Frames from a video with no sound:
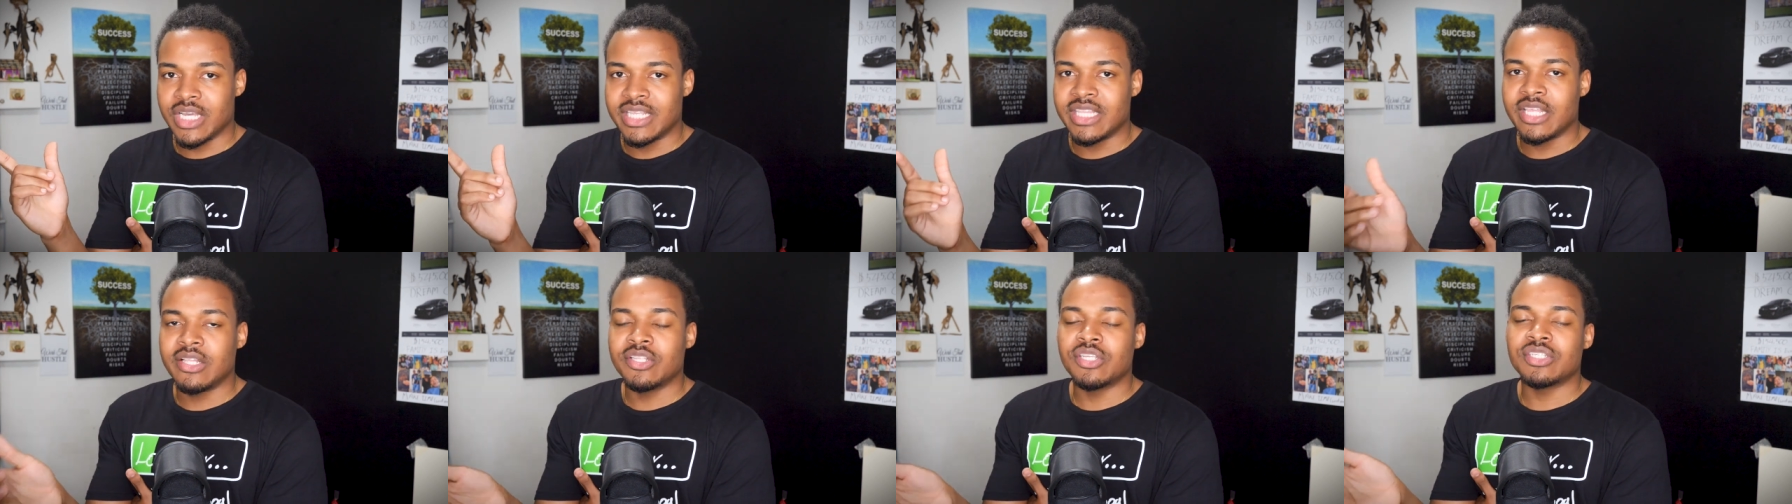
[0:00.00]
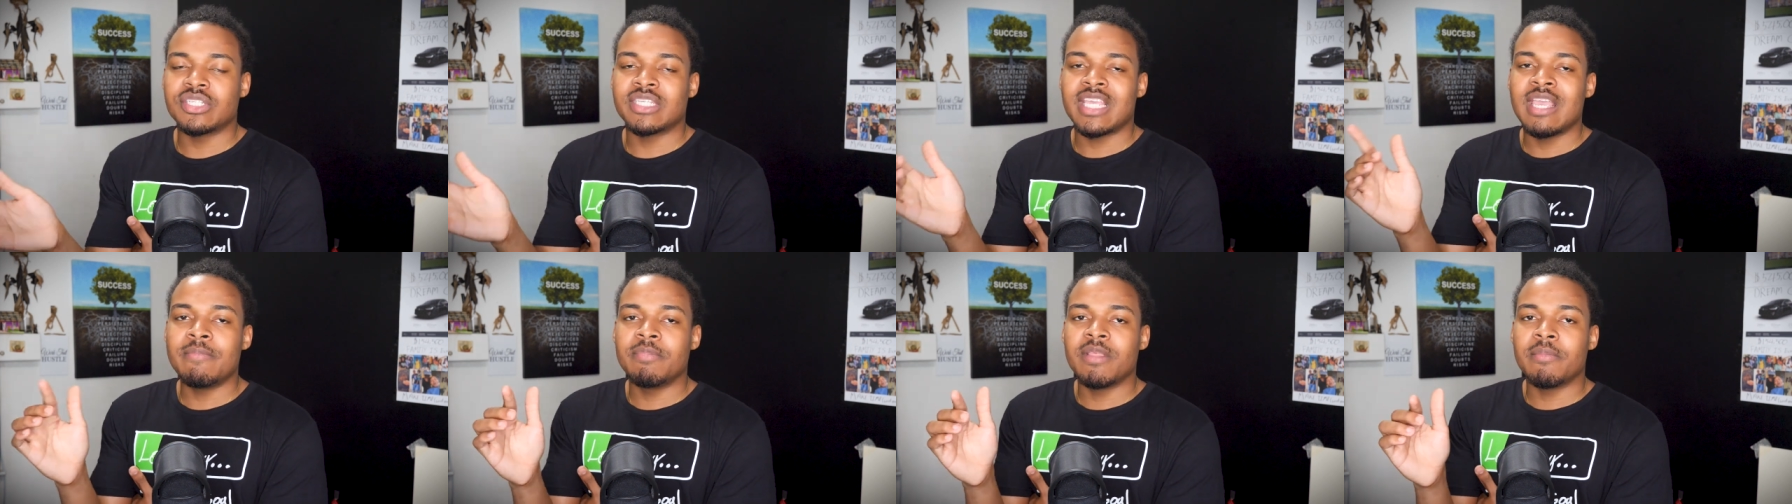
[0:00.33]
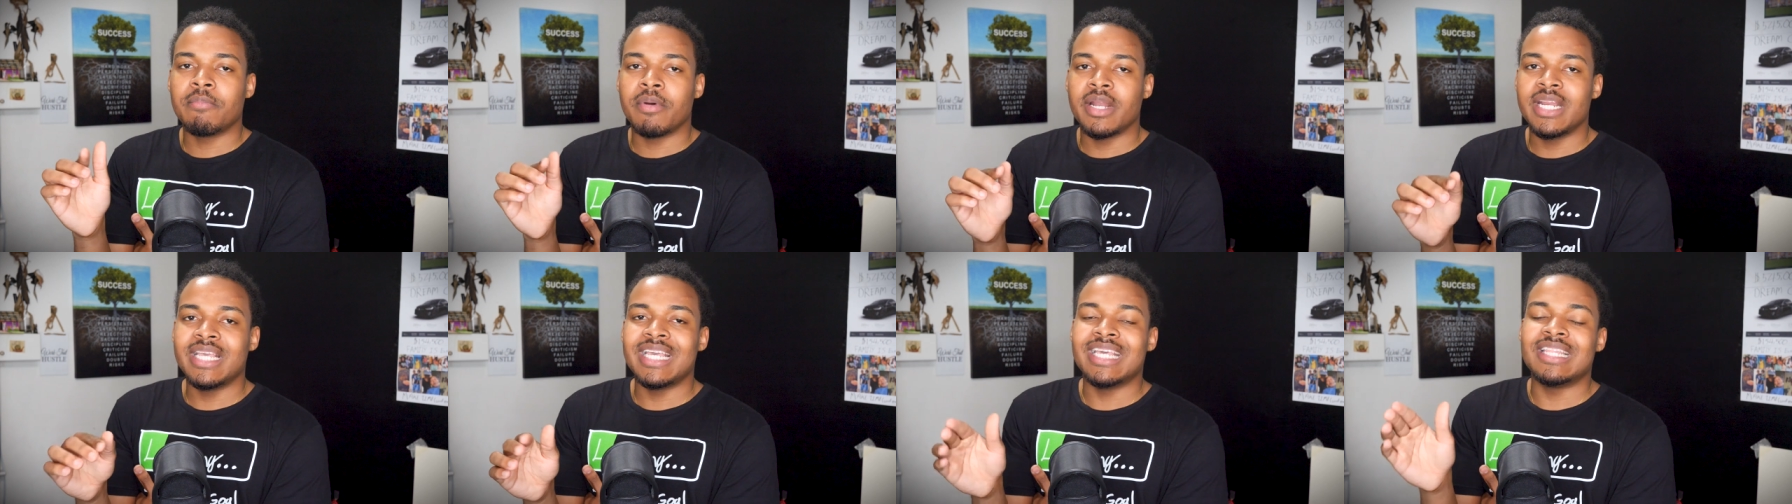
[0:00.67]
and they'll just keep their
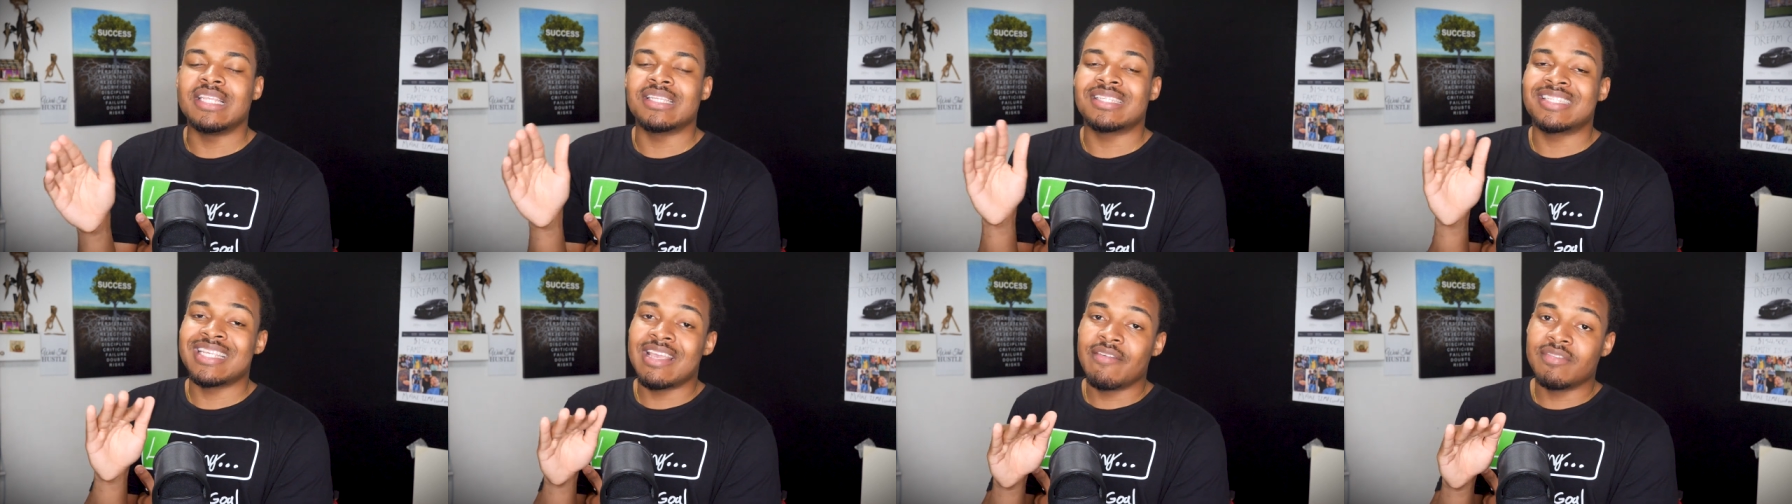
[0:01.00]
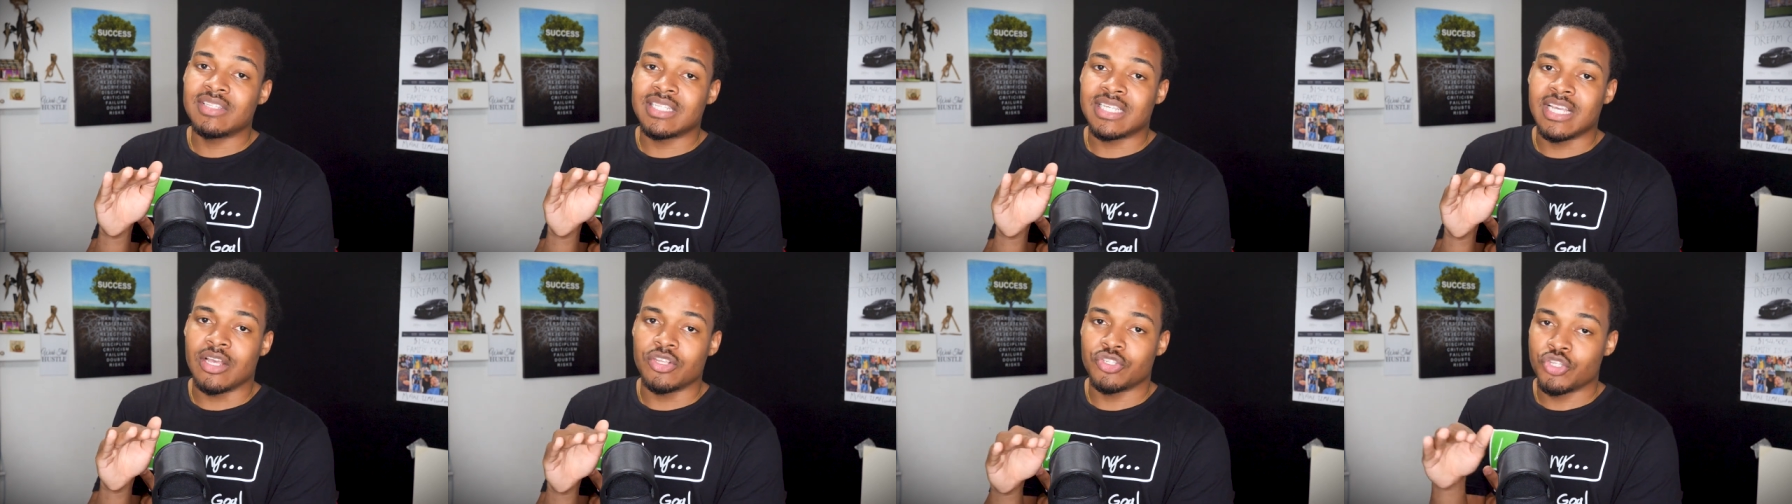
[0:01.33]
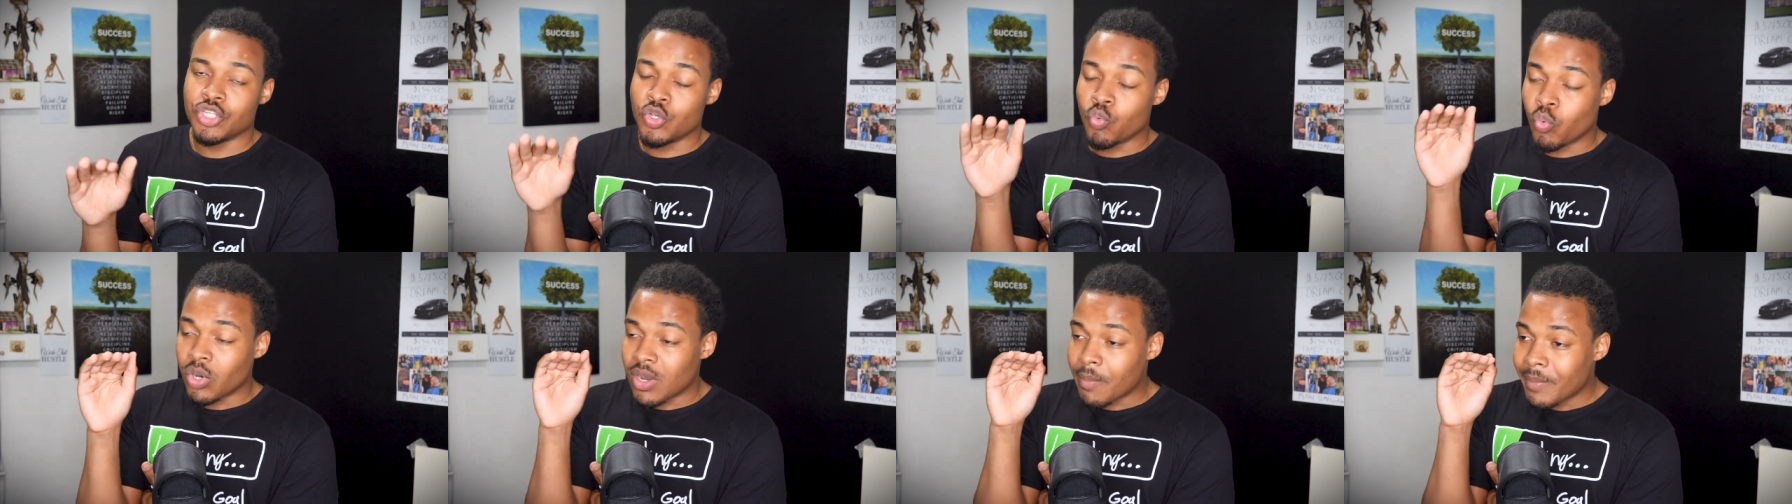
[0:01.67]
money in the savings account.
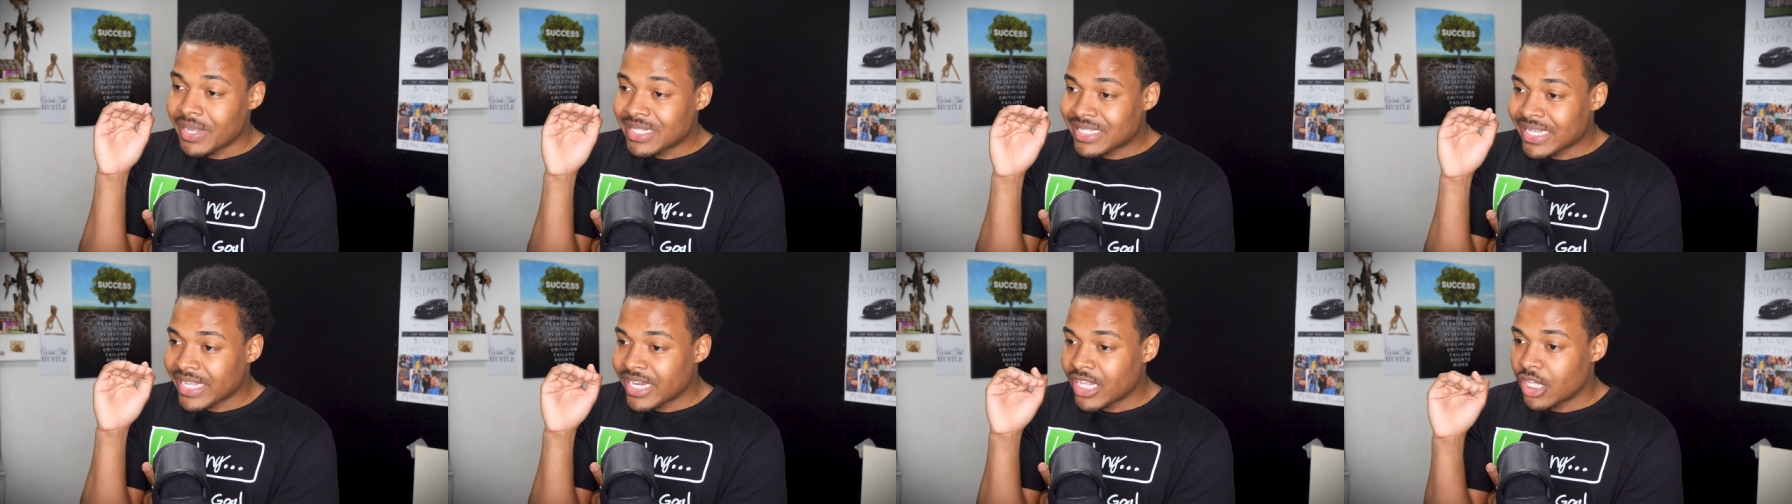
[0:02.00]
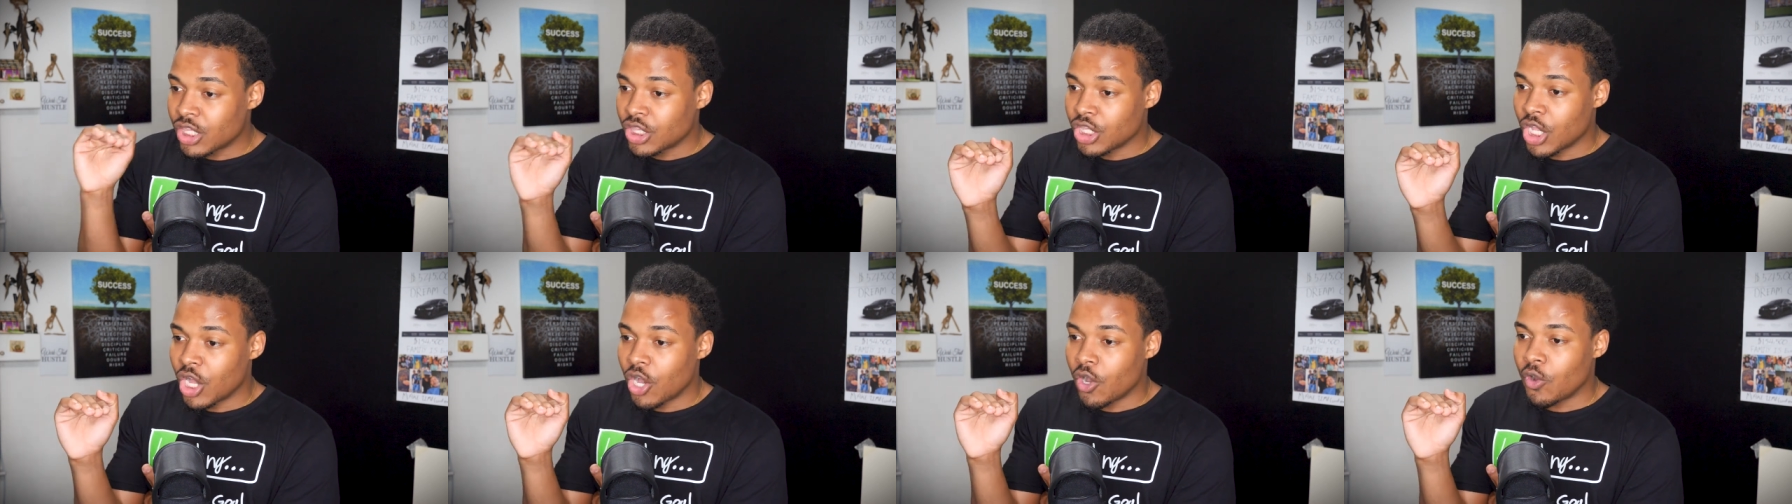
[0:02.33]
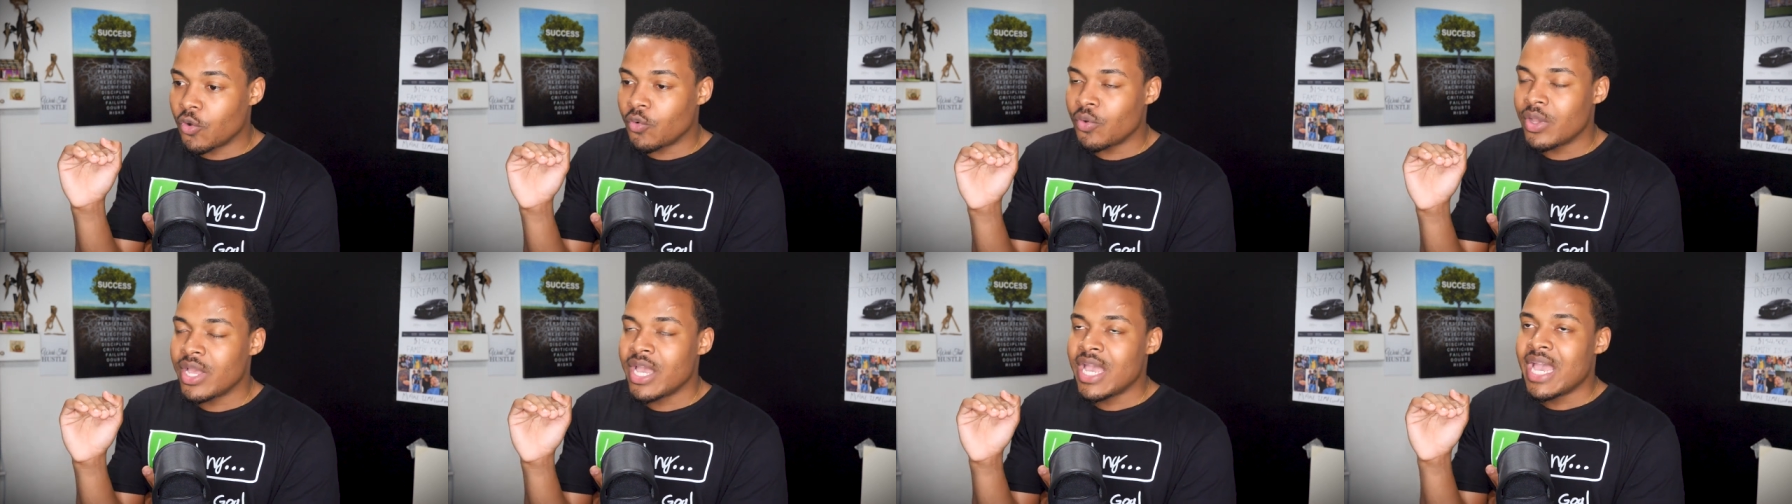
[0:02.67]
So you want to maintain it
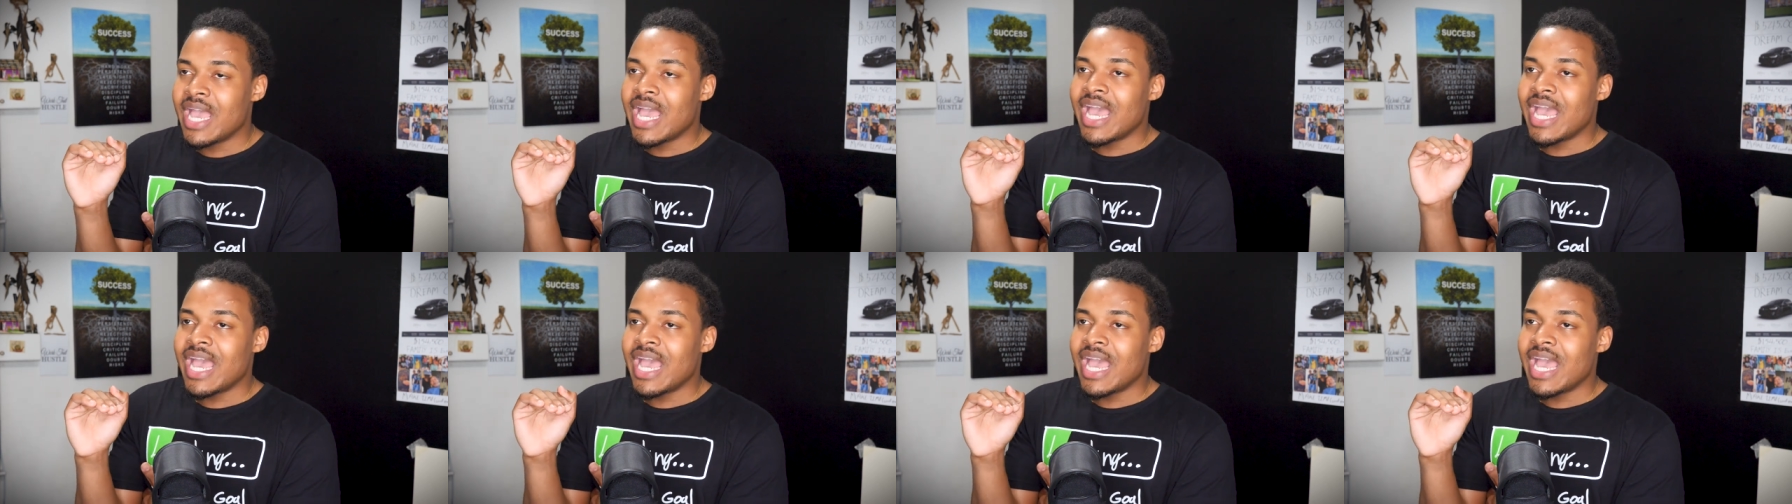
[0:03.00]
low.